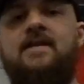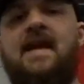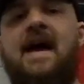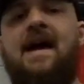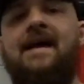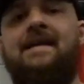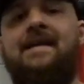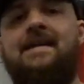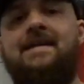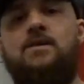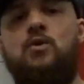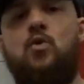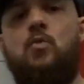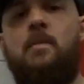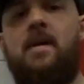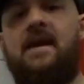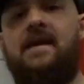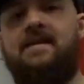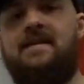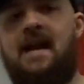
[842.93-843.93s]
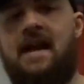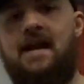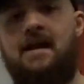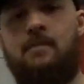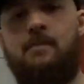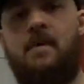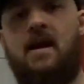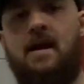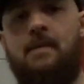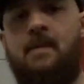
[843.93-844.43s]
I need to
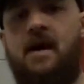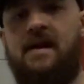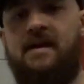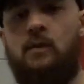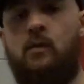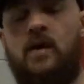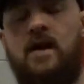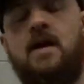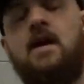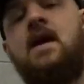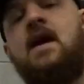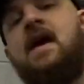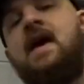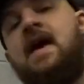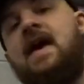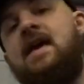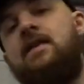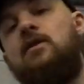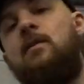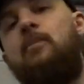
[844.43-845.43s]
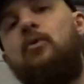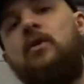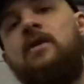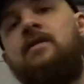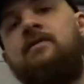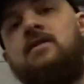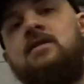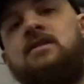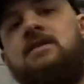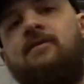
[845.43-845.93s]
maintain my body weight. And the
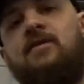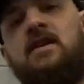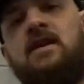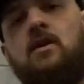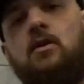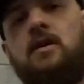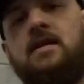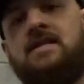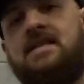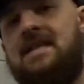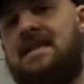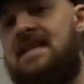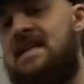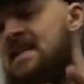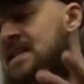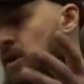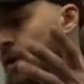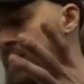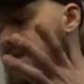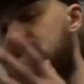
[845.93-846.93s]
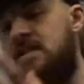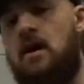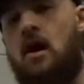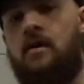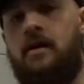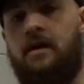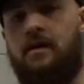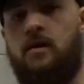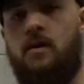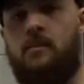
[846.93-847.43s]
point of this video is these are
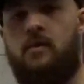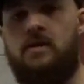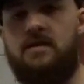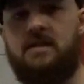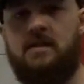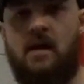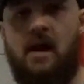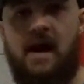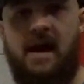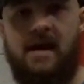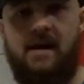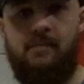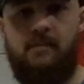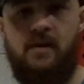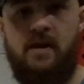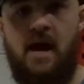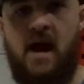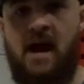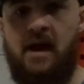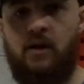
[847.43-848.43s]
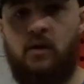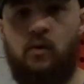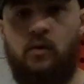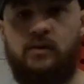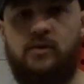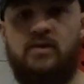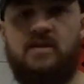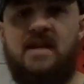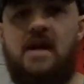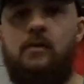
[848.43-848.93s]
starting numbers. I am not
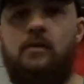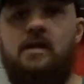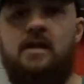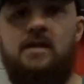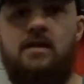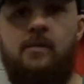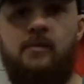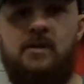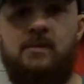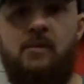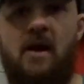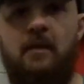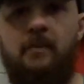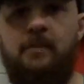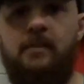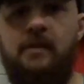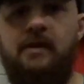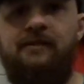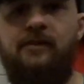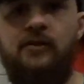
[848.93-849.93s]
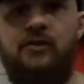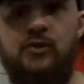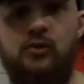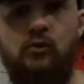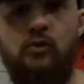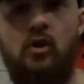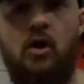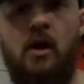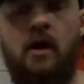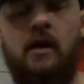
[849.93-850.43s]
going to stay with these numbers probably for
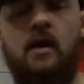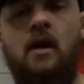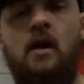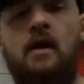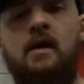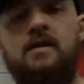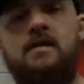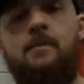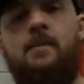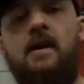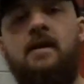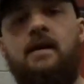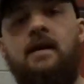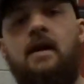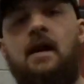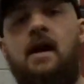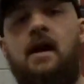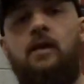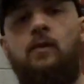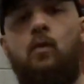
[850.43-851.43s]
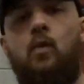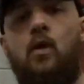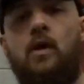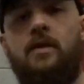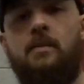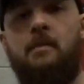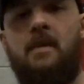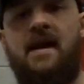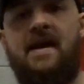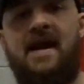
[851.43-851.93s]
too long, depending on
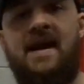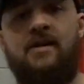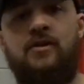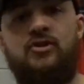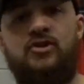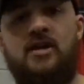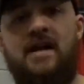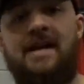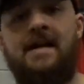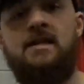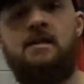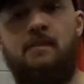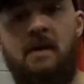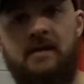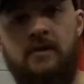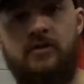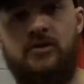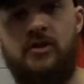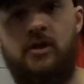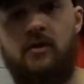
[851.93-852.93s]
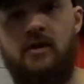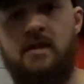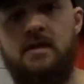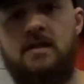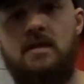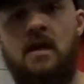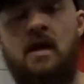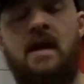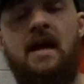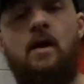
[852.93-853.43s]
what my energy expenditure
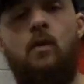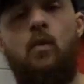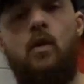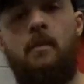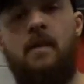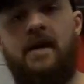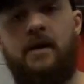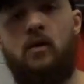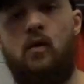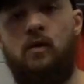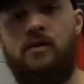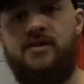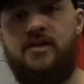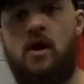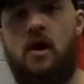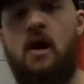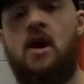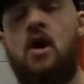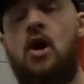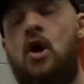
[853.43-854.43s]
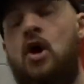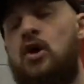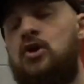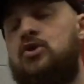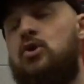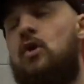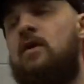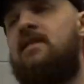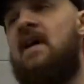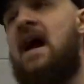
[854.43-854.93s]
is and what my goals are.
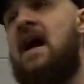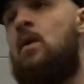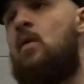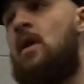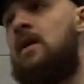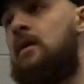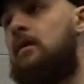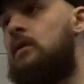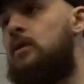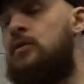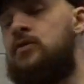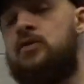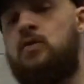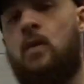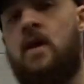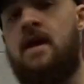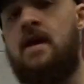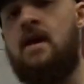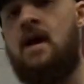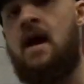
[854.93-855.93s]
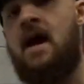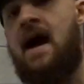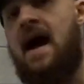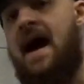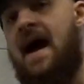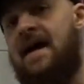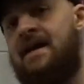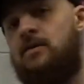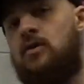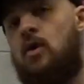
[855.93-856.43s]
So if I want to lose weight,
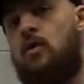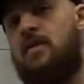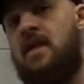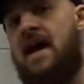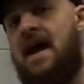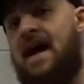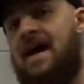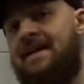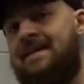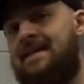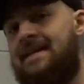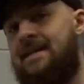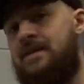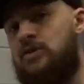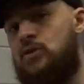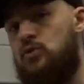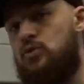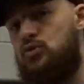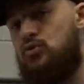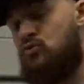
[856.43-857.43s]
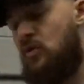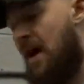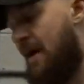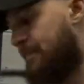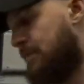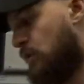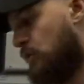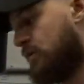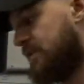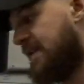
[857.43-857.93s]
I know that I need to
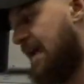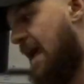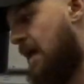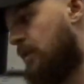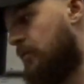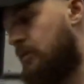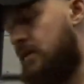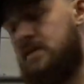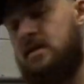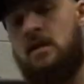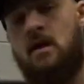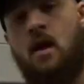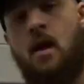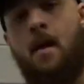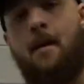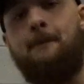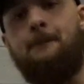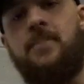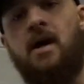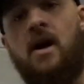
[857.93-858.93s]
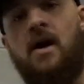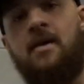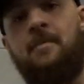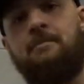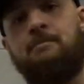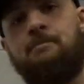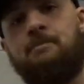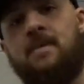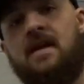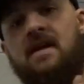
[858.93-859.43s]
drop those calories.
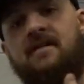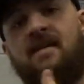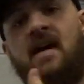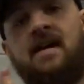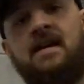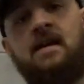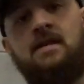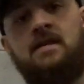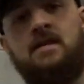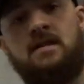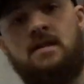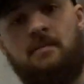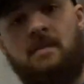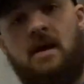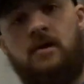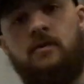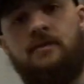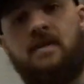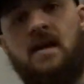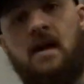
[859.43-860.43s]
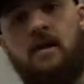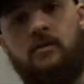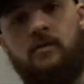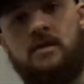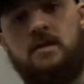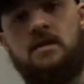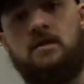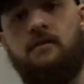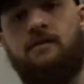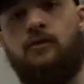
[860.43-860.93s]
But if I eat this amount of
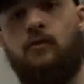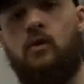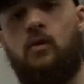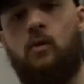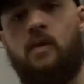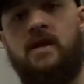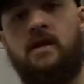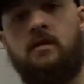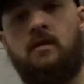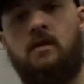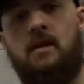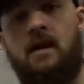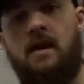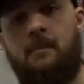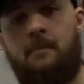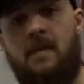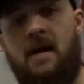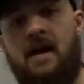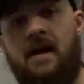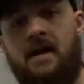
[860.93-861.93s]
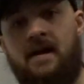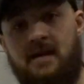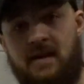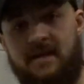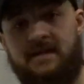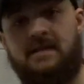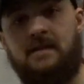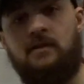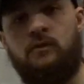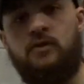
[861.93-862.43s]
calories for a week and
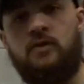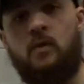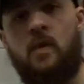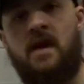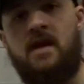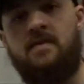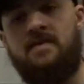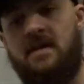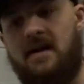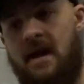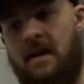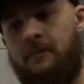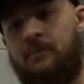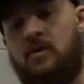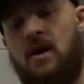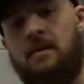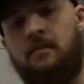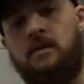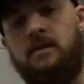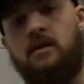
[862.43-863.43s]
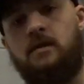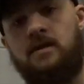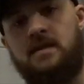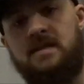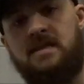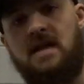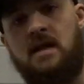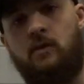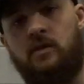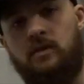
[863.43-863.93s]
I did lose weight, then I'm probably going to
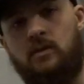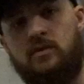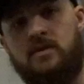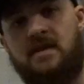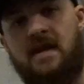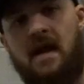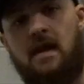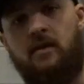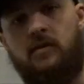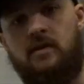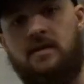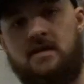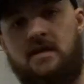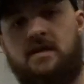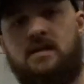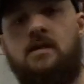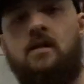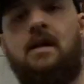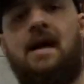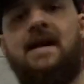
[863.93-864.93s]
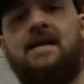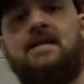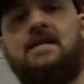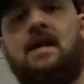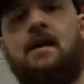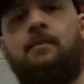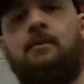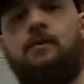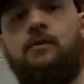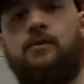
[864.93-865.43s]
stay with those calories until I
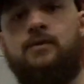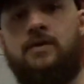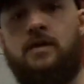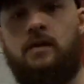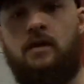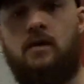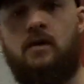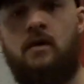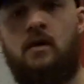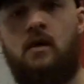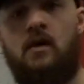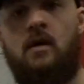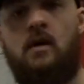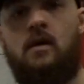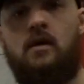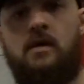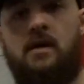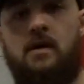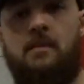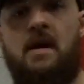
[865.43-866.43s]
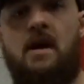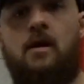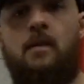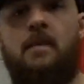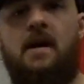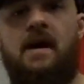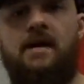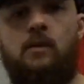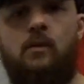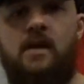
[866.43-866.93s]
stop losing the amount
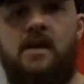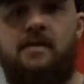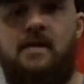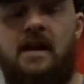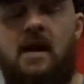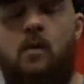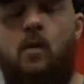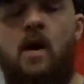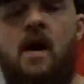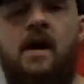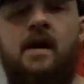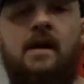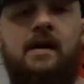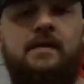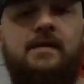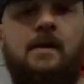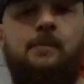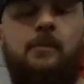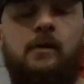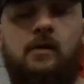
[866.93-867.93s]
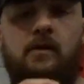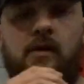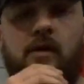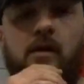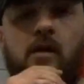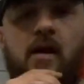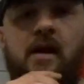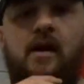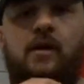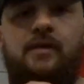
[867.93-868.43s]
of body weight that I want. And
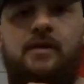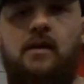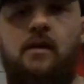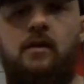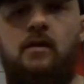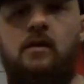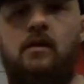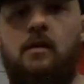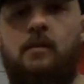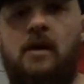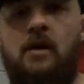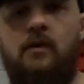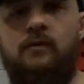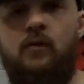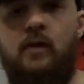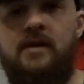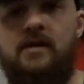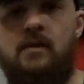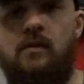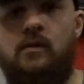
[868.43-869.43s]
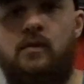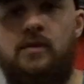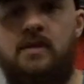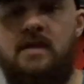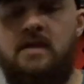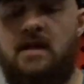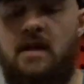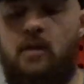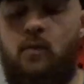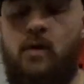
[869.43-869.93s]
typically a healthy amount of weight to lose
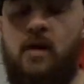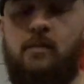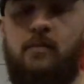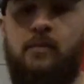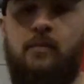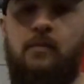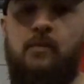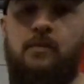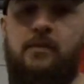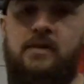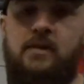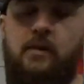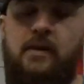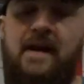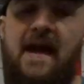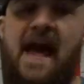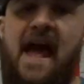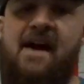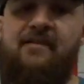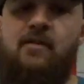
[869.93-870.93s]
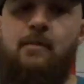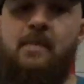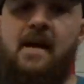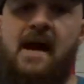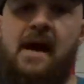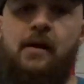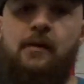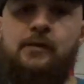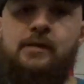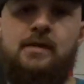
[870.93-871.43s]
is anywhere between half a
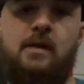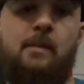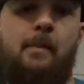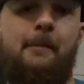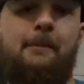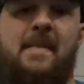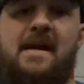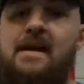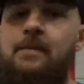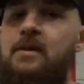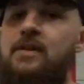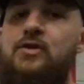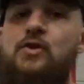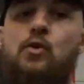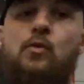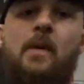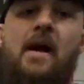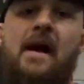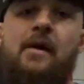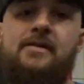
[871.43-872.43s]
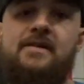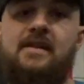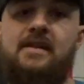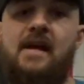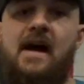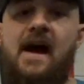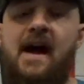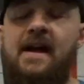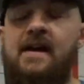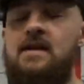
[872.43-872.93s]
pound to maybe 2 pounds at
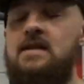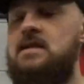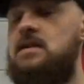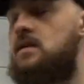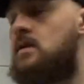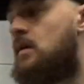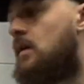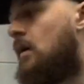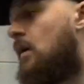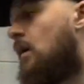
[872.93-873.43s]
the highest.